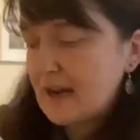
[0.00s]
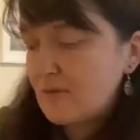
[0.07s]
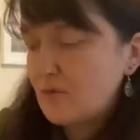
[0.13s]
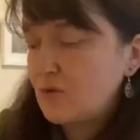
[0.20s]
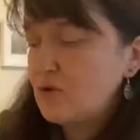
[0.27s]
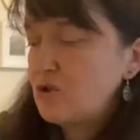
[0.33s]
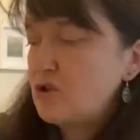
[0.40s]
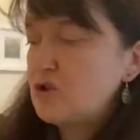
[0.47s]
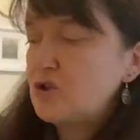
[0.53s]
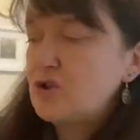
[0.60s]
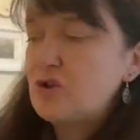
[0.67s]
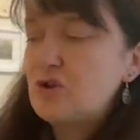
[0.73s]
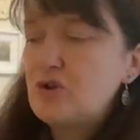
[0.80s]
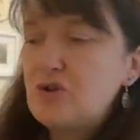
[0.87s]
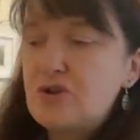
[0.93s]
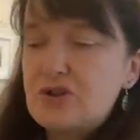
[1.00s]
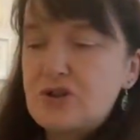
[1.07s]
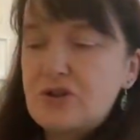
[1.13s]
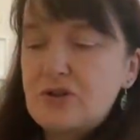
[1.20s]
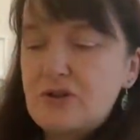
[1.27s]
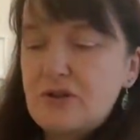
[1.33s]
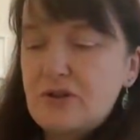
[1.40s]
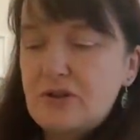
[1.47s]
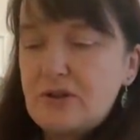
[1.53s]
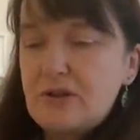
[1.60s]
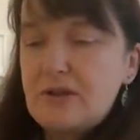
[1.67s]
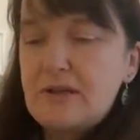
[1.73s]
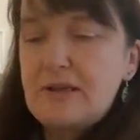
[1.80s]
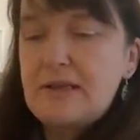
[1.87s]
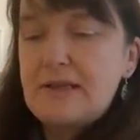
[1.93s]
going to use
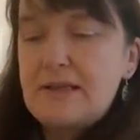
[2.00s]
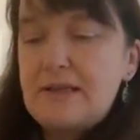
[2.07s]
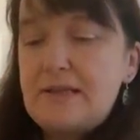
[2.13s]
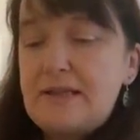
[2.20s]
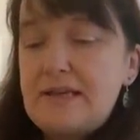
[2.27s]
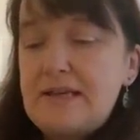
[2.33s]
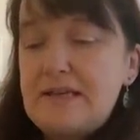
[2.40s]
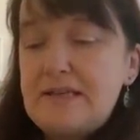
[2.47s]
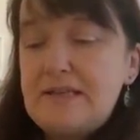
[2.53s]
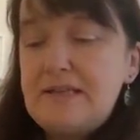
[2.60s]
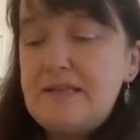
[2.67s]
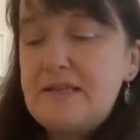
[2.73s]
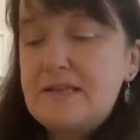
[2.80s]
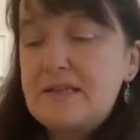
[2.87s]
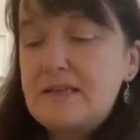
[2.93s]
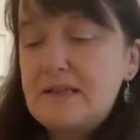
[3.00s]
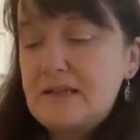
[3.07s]
these